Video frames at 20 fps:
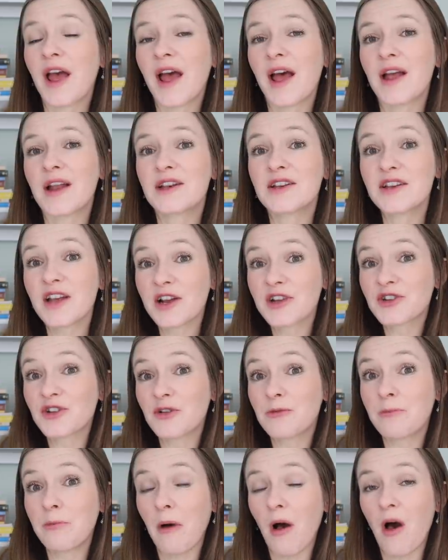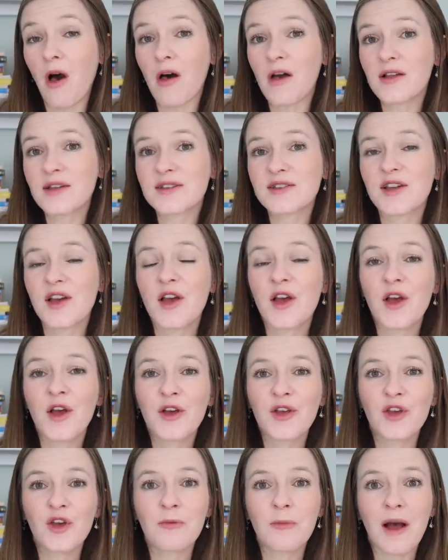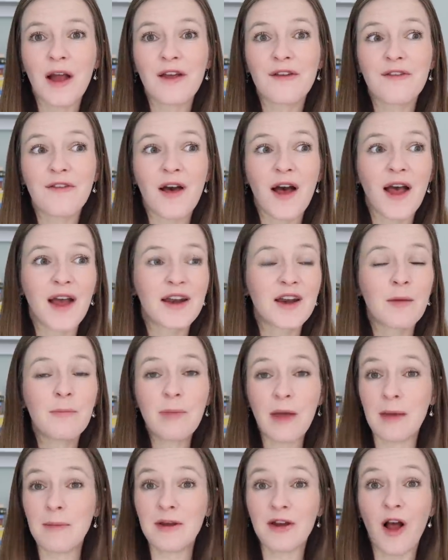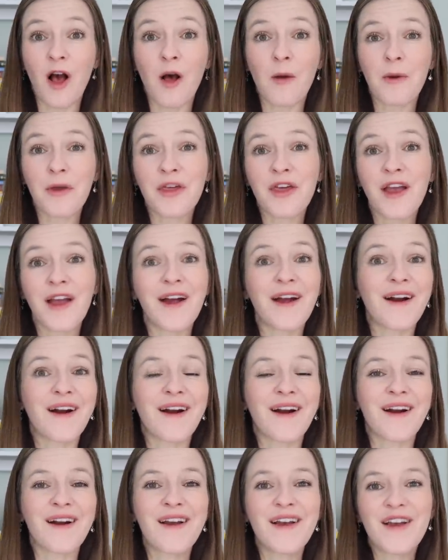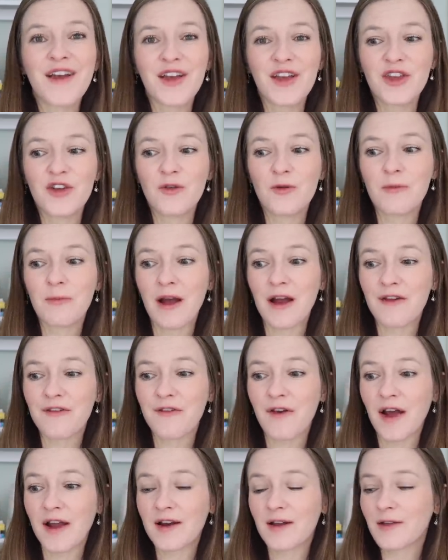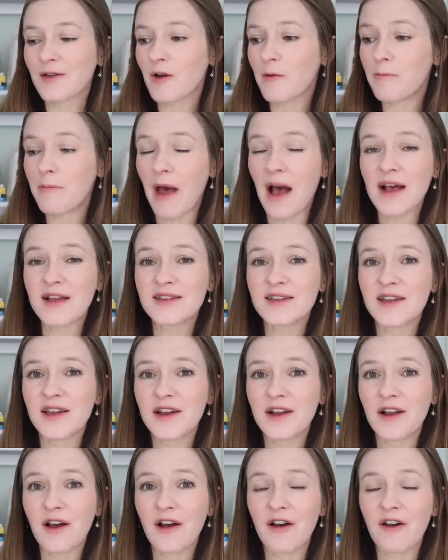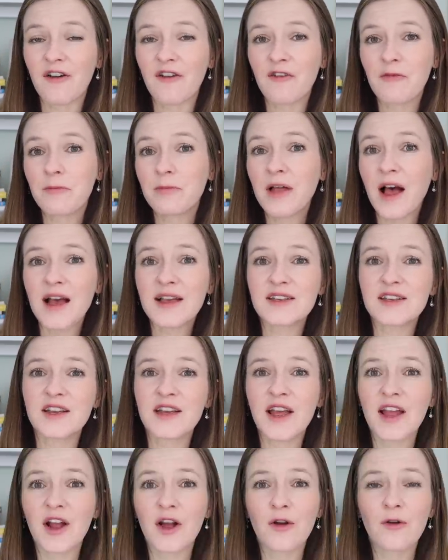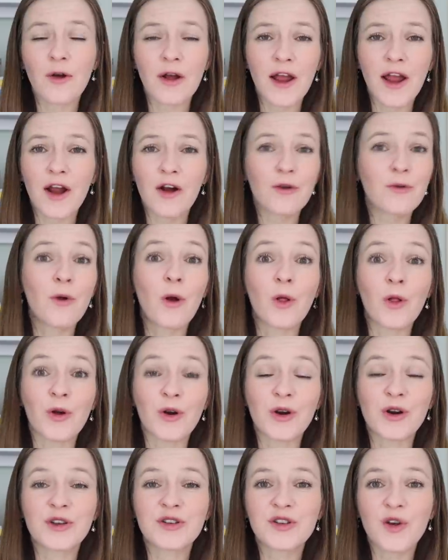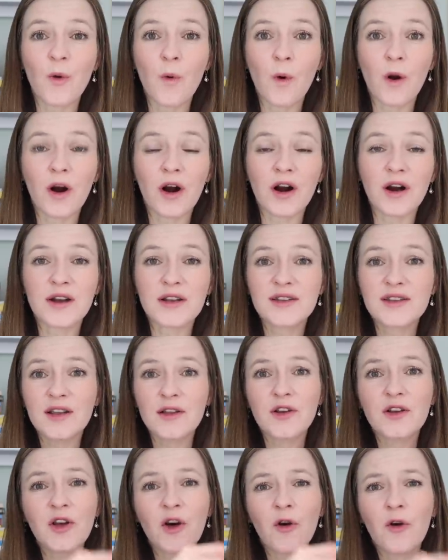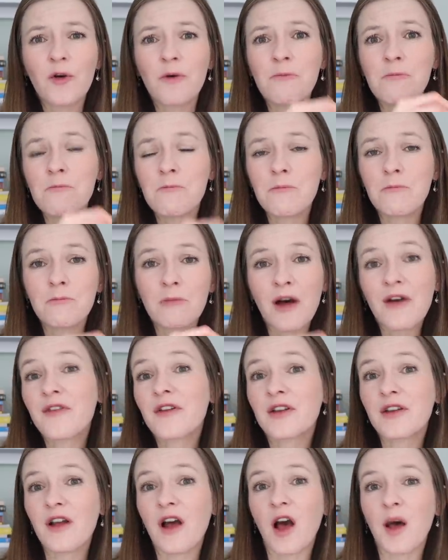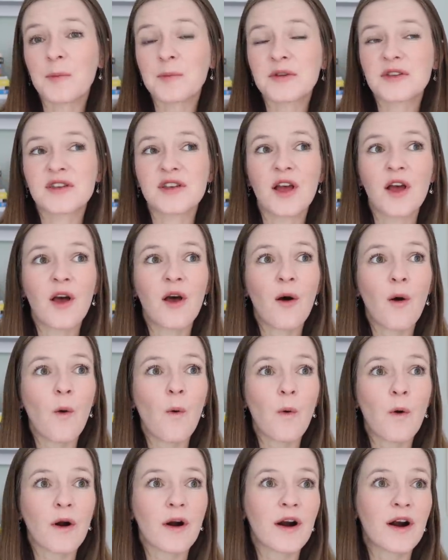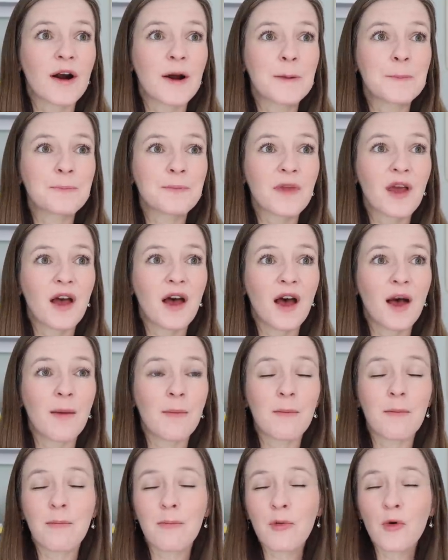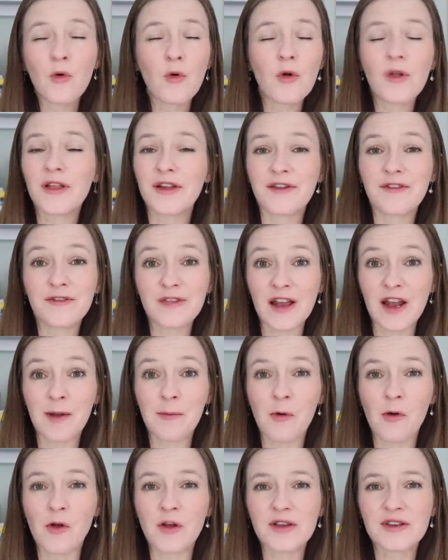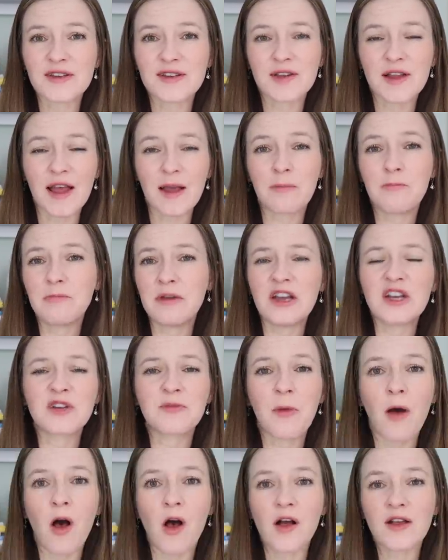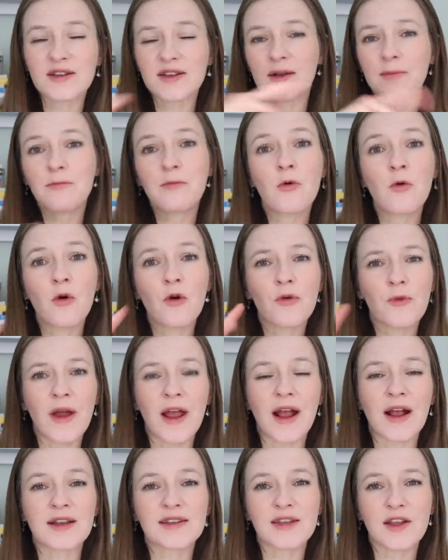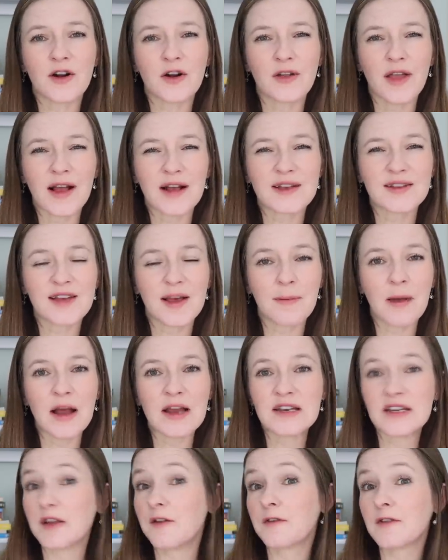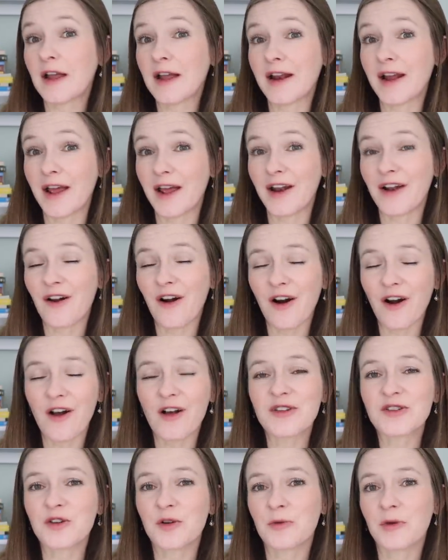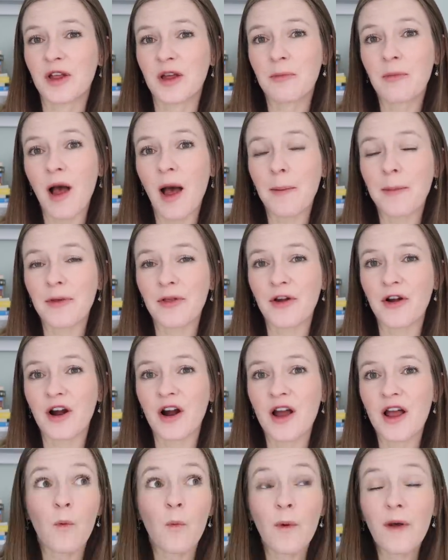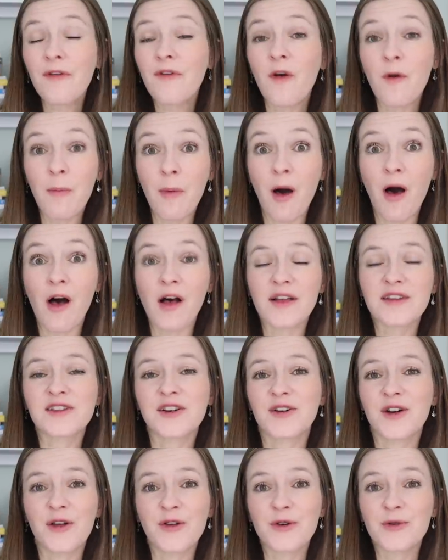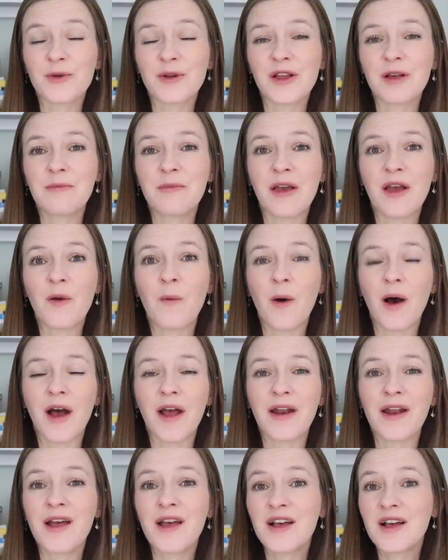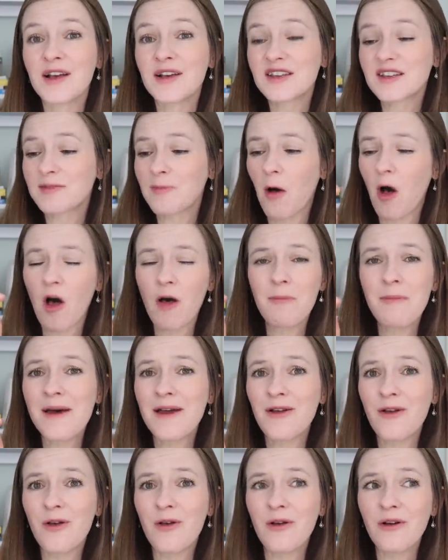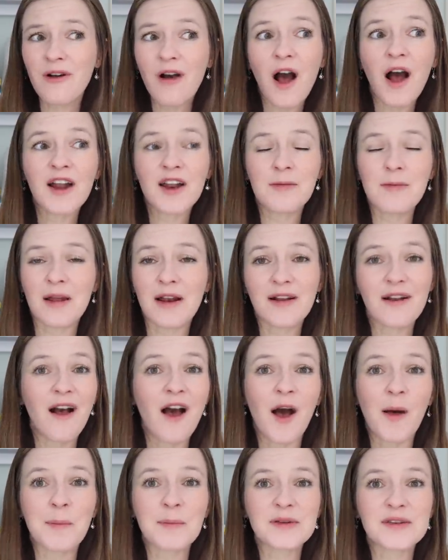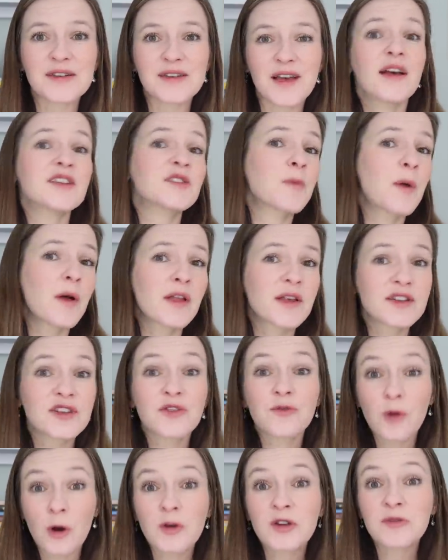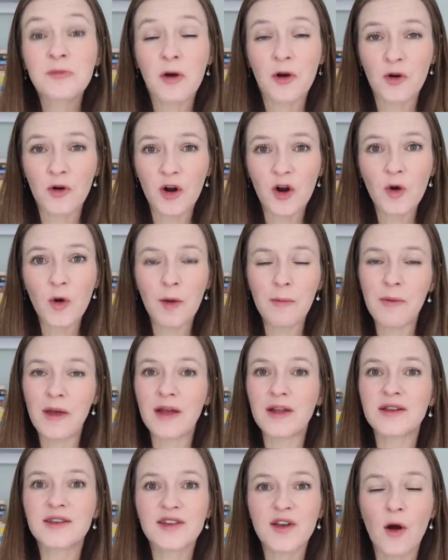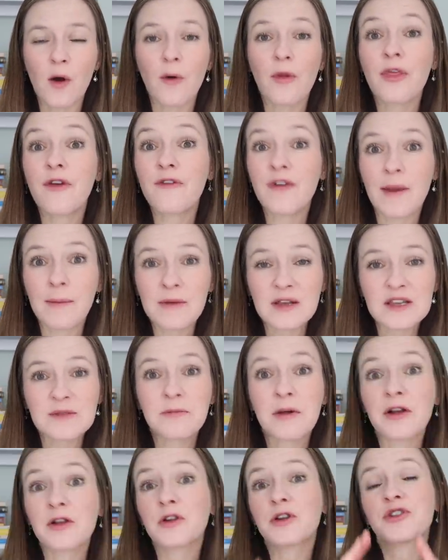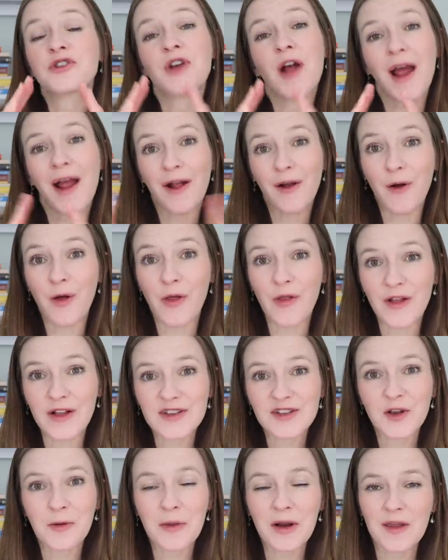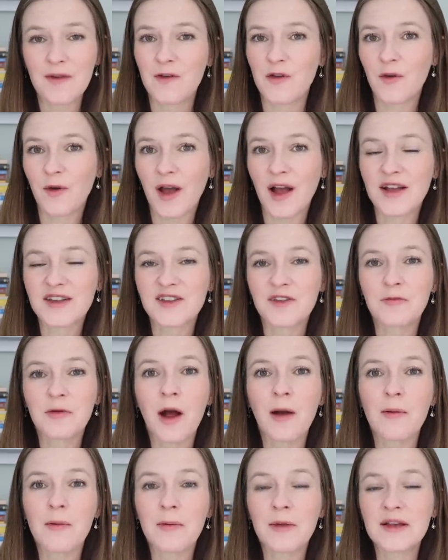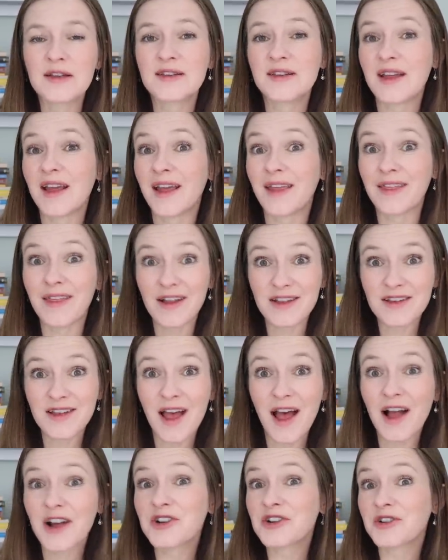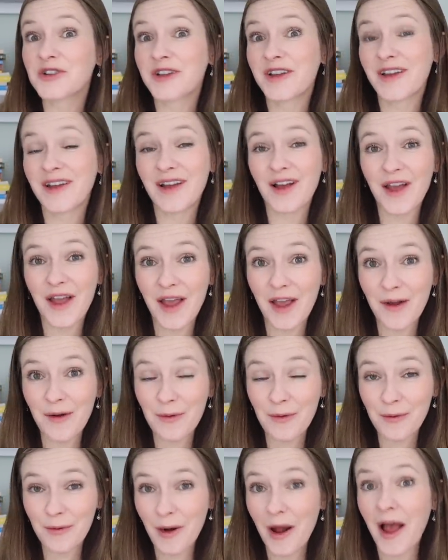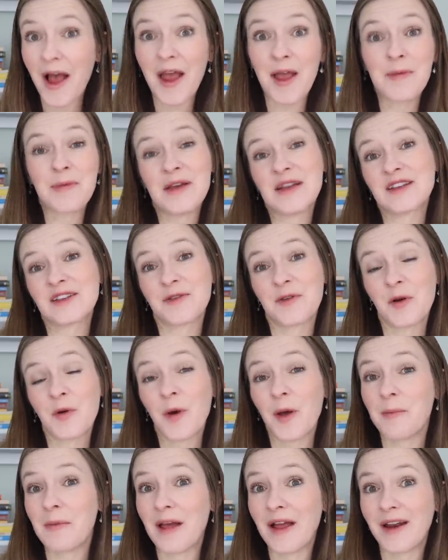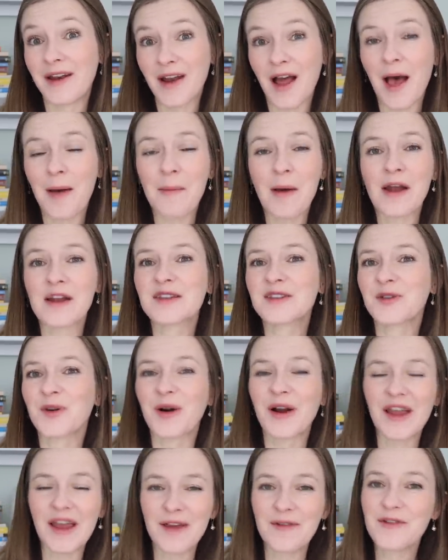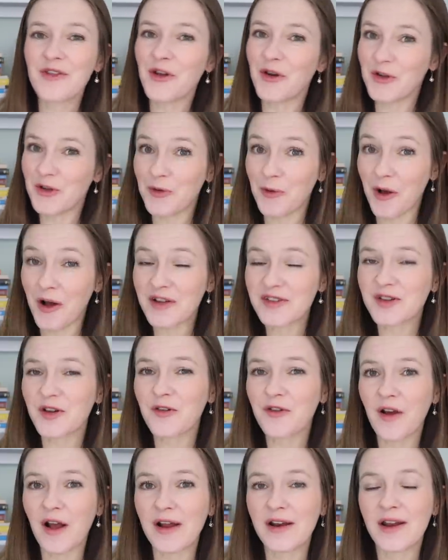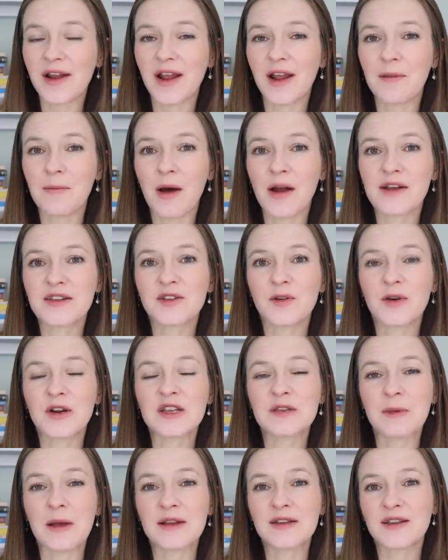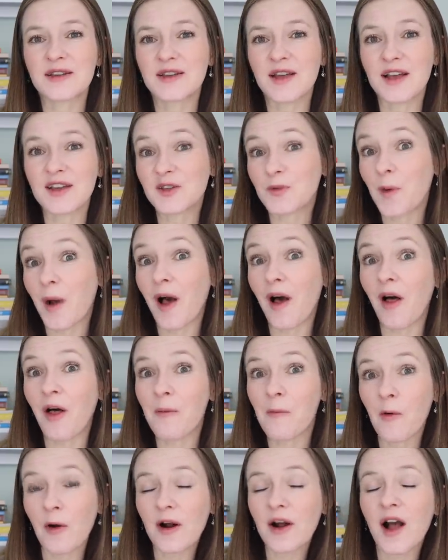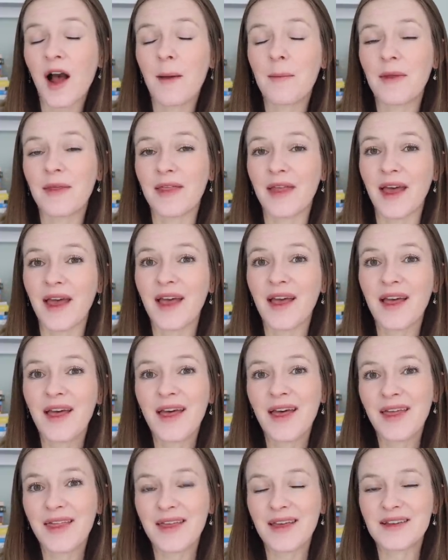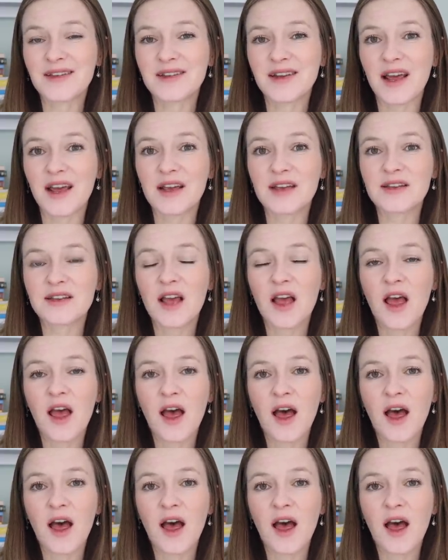and textured balls. You might find a baby doll with hair. You might find a little basket of plastic hair, rollers or silicone muffin cups or um, pool inflatables like beach balls and pool rings that are like semi deflated are also really popular. Wiffle balls are another really big one small metal condiment cups, as well as gross motor equipment. So the famous Pikler triangle that so many of you guys have probably seen, that's actually a RIE piece of equipment, not Montessori, even though you also find it in Montessori spaces as well, more commonly these days.